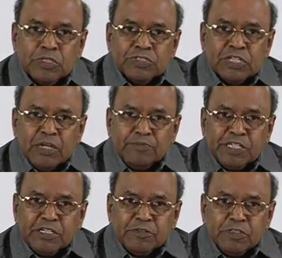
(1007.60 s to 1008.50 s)
Same
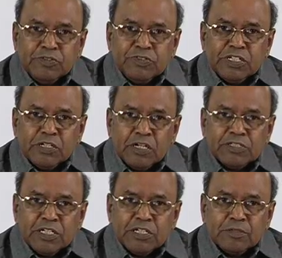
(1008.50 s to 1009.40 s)
thing using
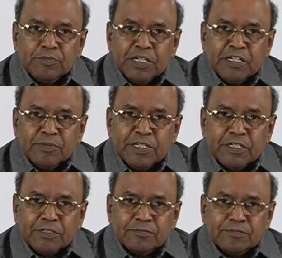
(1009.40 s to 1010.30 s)
auxiliary plane method.